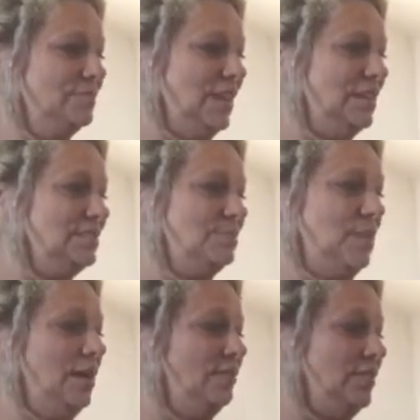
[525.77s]
That's
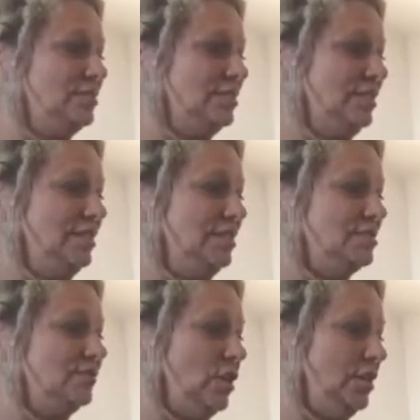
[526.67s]
manifesting in
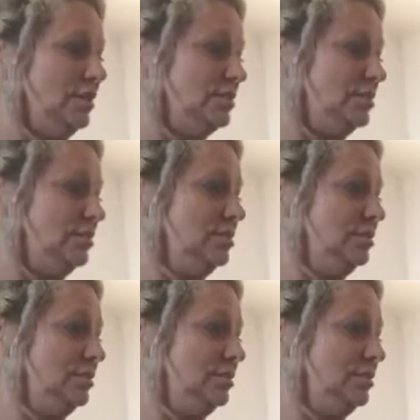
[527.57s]
its finest.